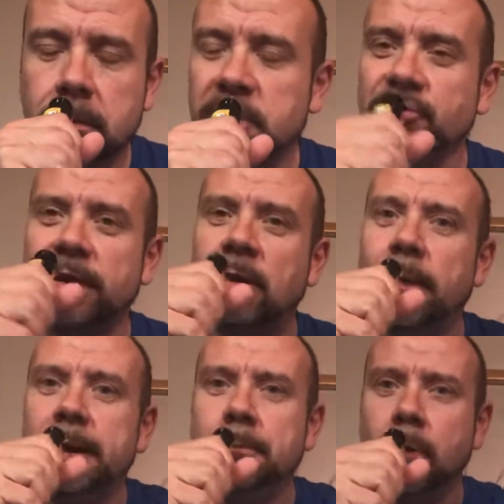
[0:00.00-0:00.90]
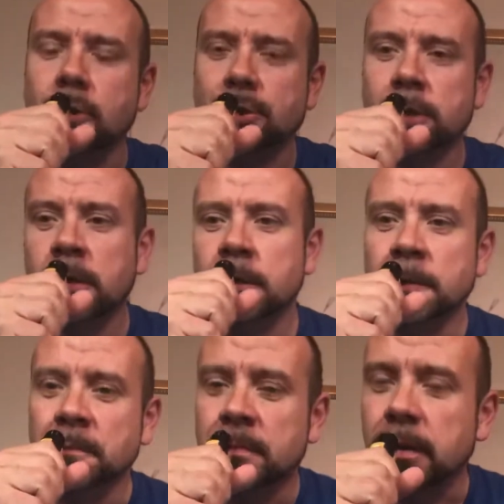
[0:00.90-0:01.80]
Straight away, Bush.
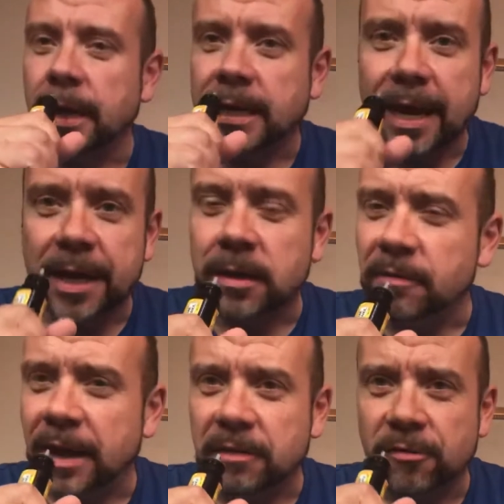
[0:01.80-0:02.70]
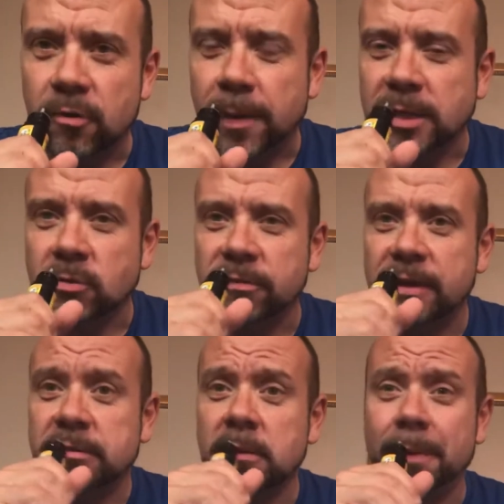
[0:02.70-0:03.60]
Again, I've had fruit pastel
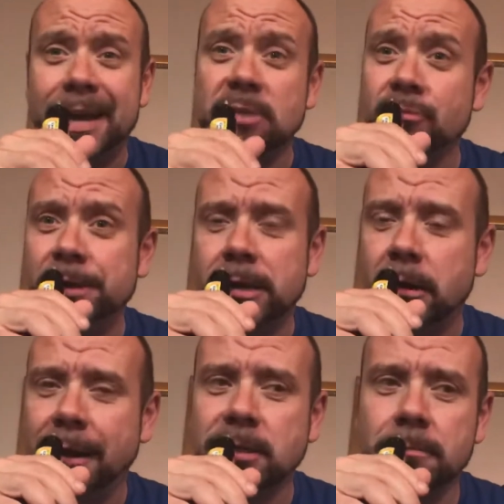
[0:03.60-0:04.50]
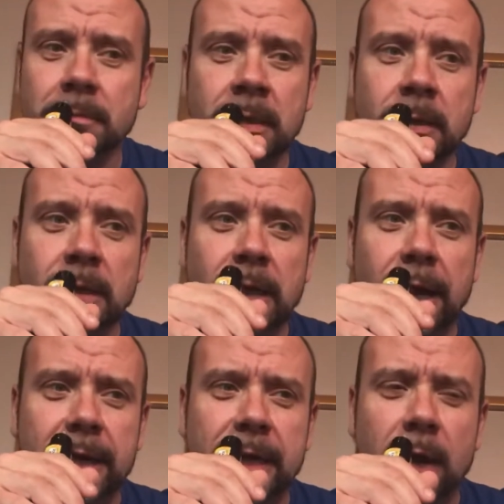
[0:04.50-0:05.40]
flavours in the past, really liked them.
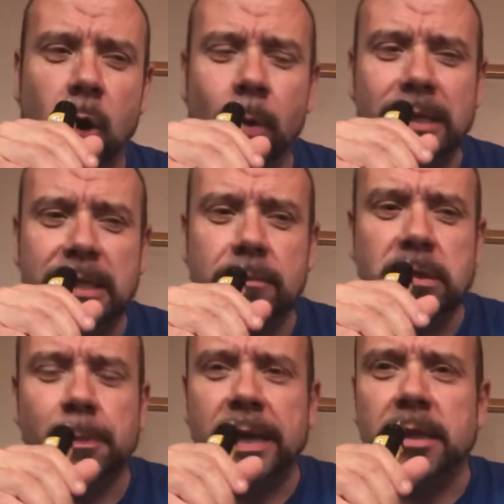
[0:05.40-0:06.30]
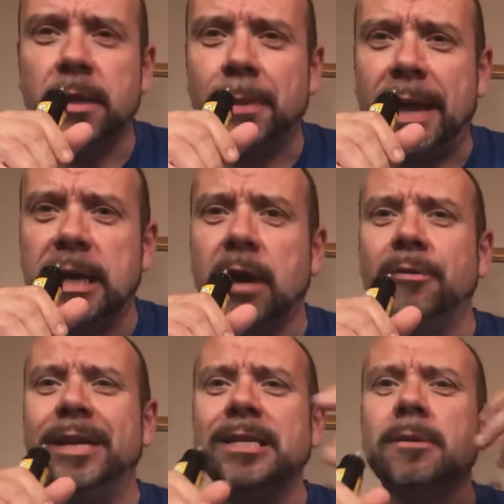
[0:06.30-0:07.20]
And it always seems to be that the
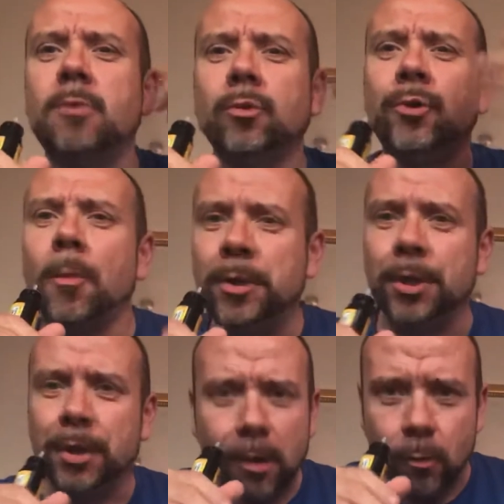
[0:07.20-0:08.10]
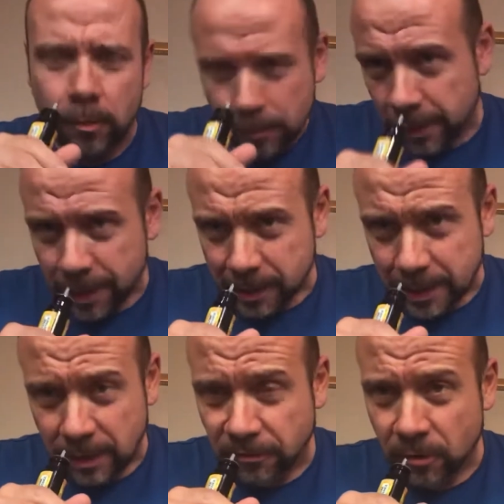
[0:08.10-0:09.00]
blackcurrant is the more dominant note in
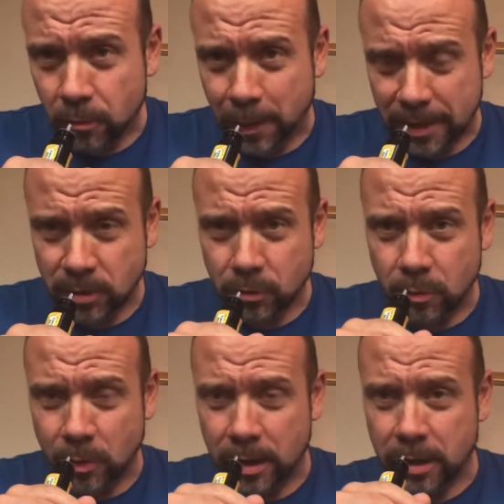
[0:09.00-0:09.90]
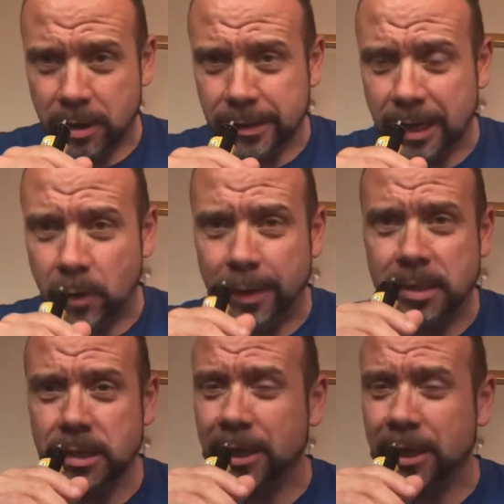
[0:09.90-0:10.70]
the fruit pastel liquids.